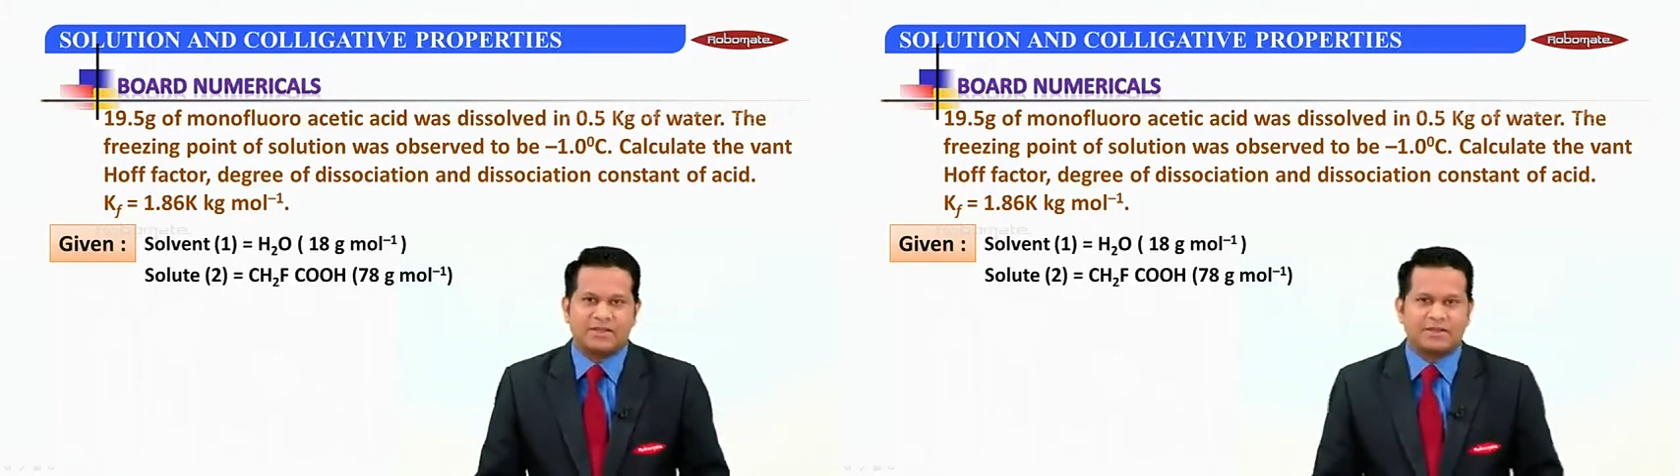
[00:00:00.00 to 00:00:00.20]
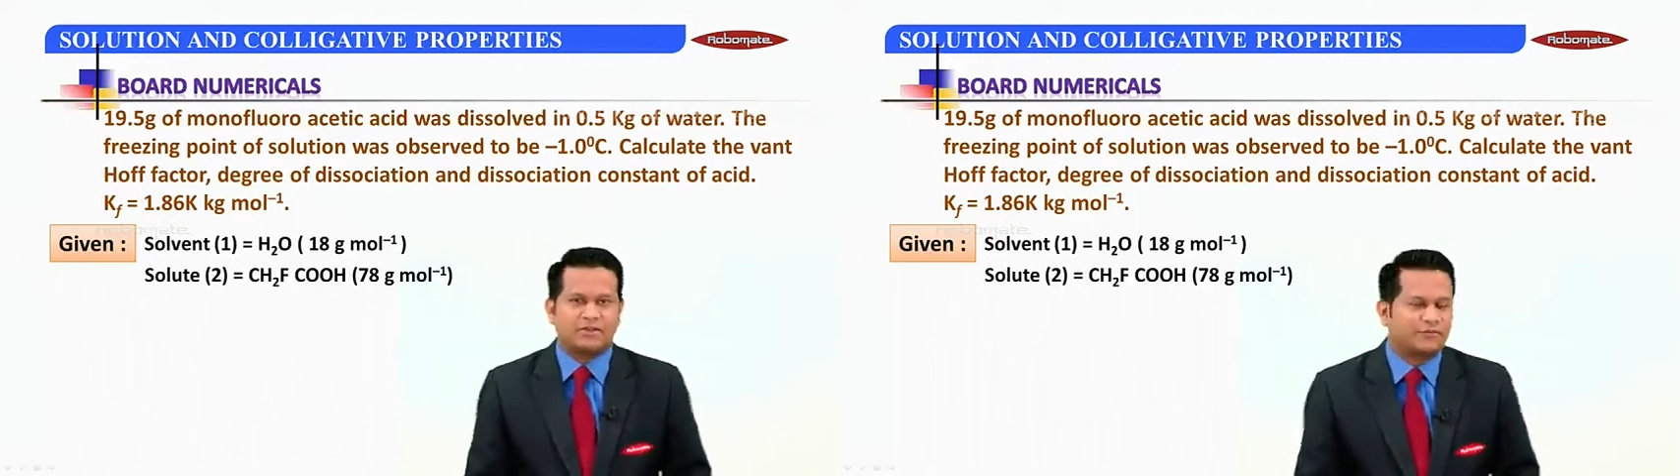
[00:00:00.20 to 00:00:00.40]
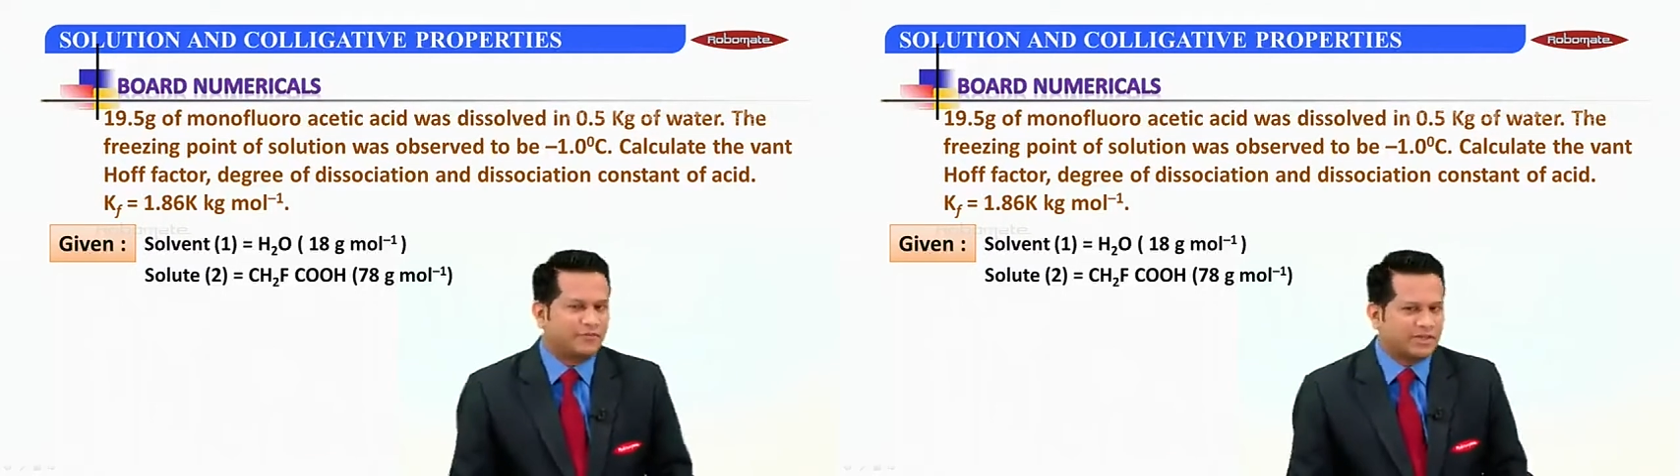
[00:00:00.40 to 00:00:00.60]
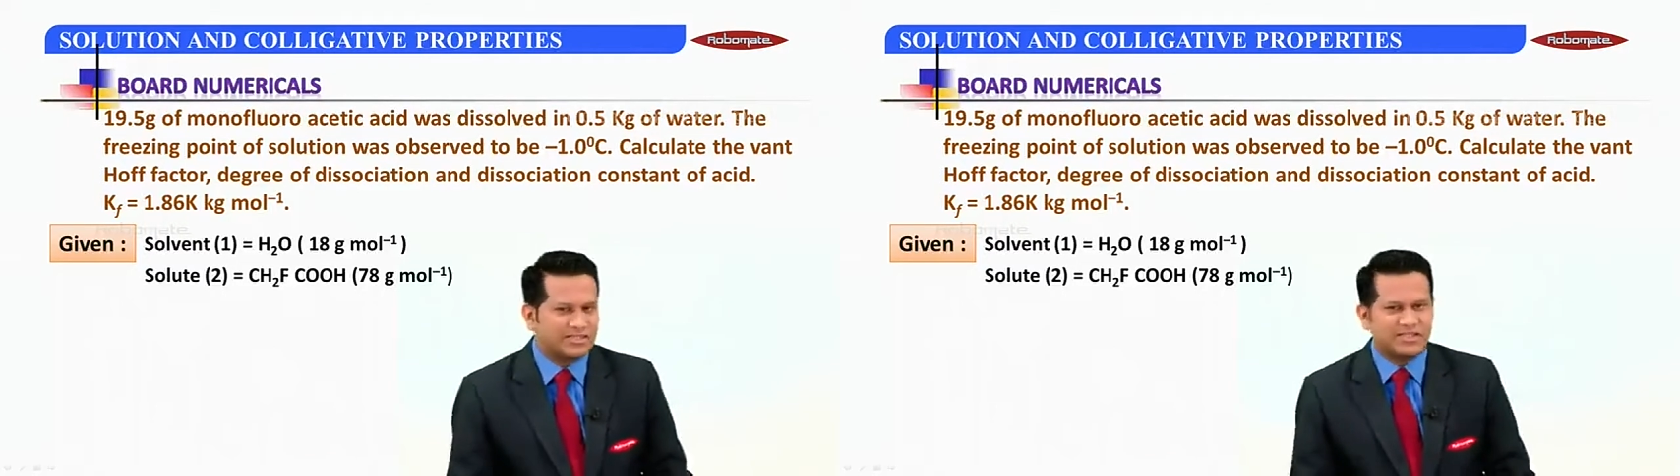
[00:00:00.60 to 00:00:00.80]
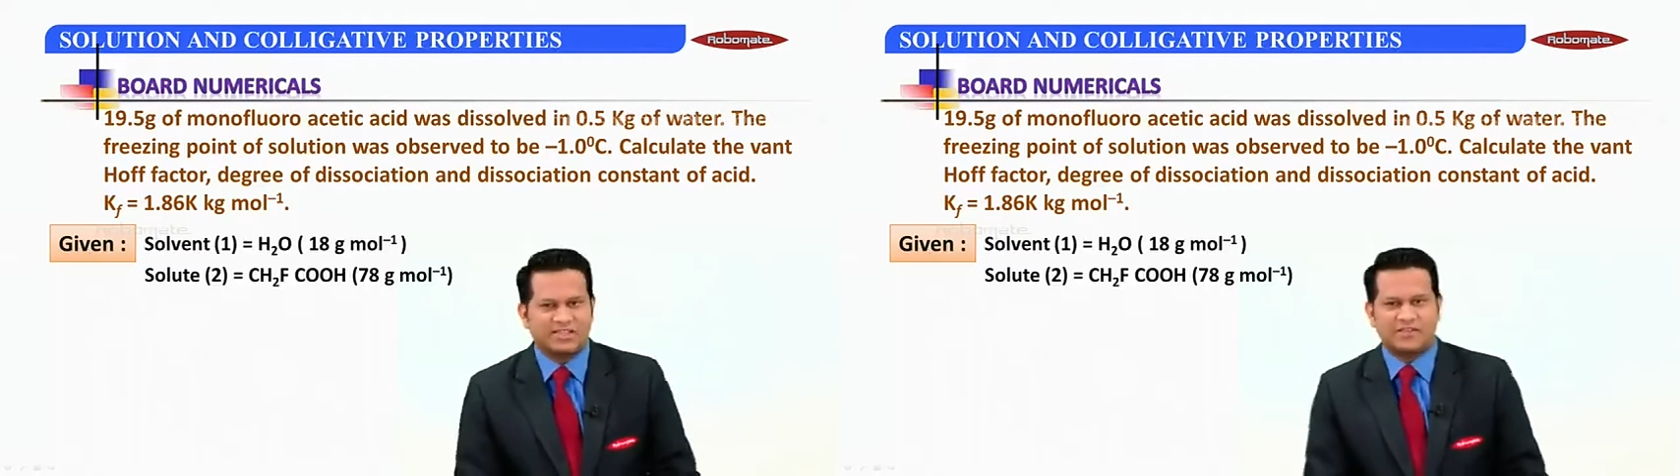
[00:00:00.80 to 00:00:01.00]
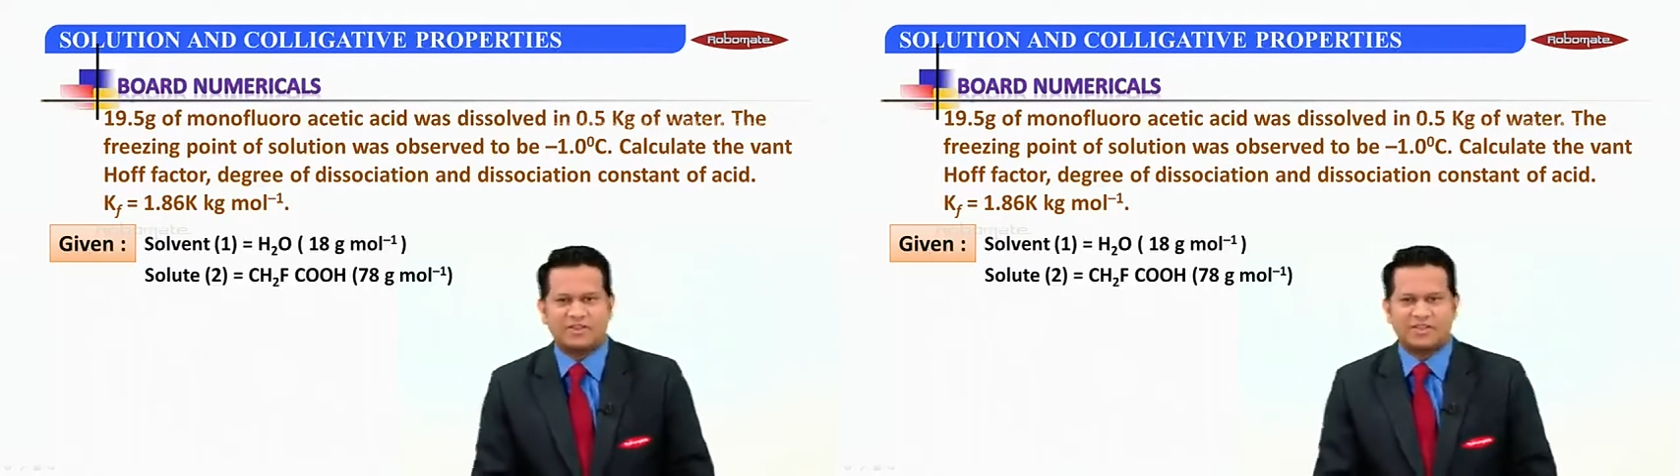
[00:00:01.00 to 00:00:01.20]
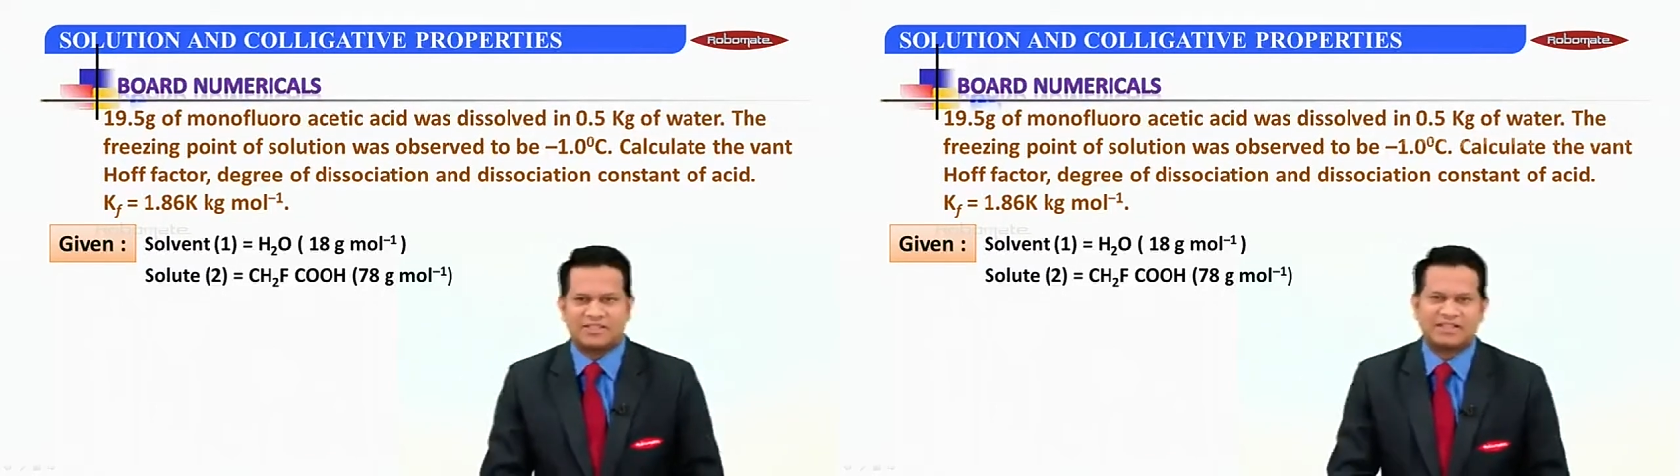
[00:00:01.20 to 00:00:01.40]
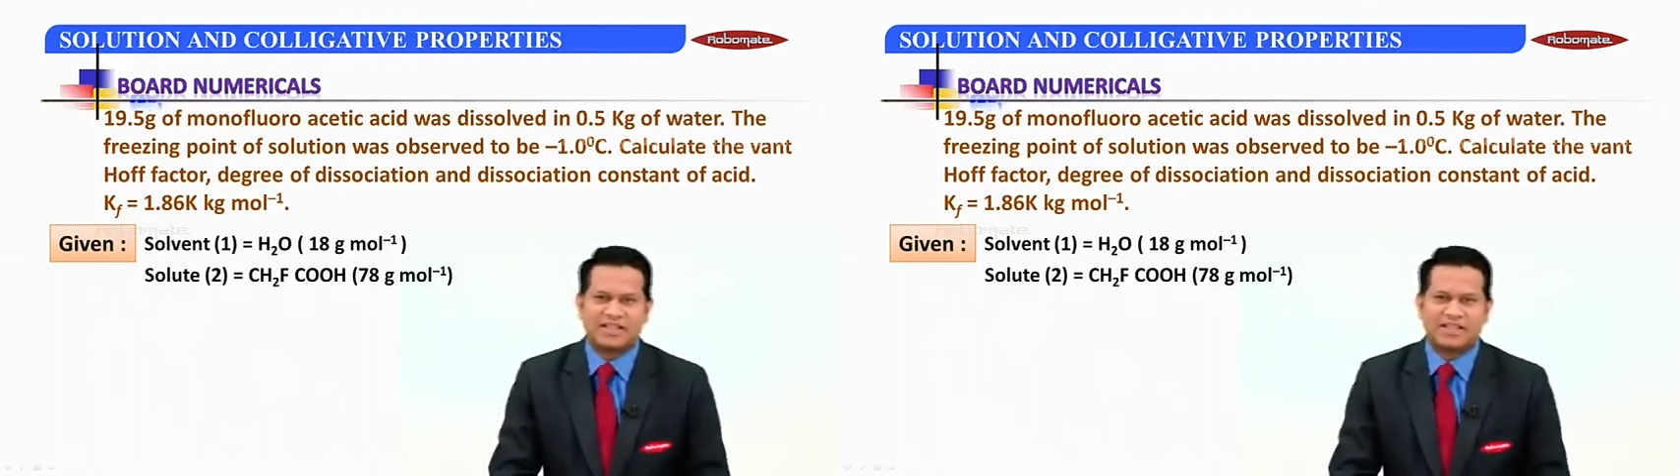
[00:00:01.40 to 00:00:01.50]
Now the first thing given is